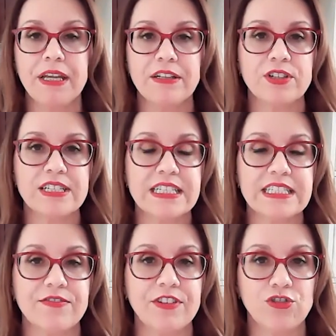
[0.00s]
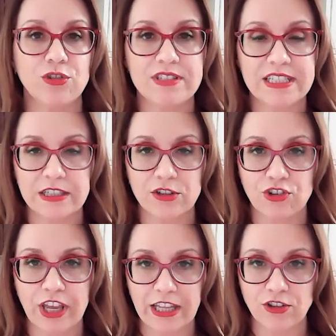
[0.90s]
Pinterest is a visual search
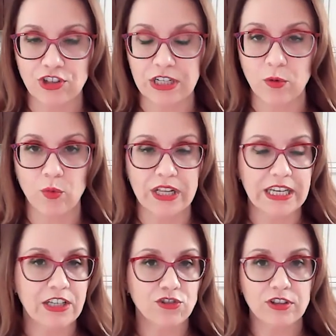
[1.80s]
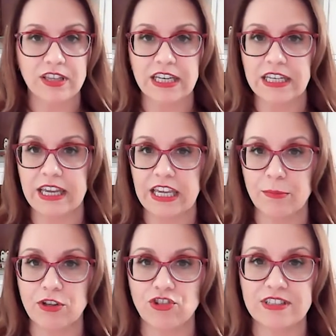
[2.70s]
engine. We need to think
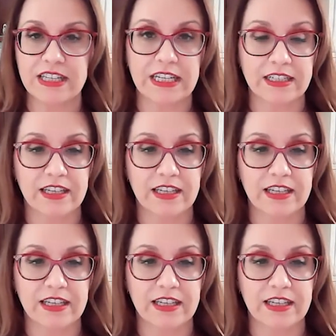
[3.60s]
images and